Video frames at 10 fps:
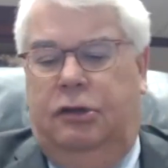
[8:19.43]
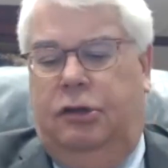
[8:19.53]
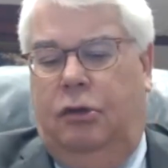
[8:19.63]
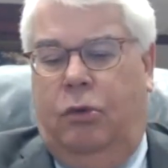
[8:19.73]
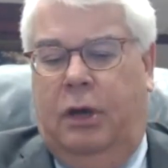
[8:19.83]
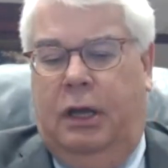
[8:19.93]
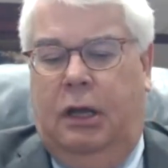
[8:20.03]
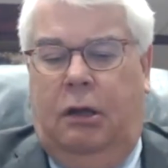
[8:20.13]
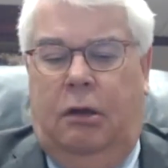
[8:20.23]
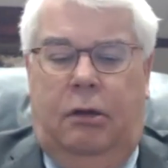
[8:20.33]
do
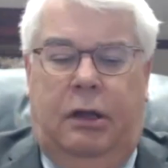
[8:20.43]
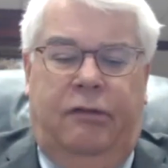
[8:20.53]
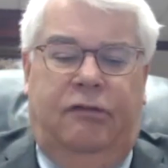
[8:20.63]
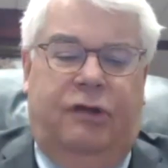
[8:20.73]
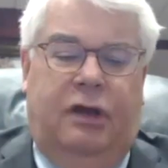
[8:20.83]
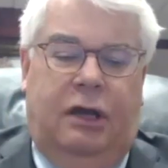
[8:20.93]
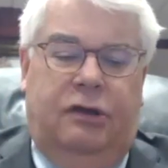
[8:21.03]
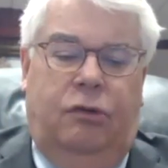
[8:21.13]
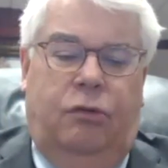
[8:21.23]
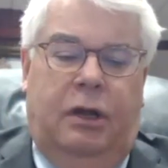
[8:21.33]
well, others
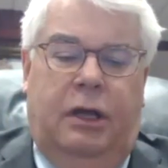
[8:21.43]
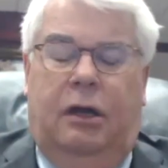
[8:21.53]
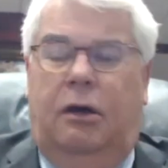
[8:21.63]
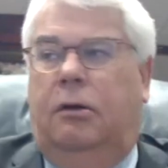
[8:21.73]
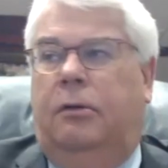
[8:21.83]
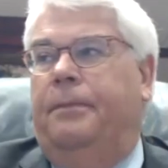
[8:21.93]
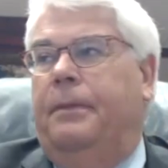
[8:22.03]
not do well?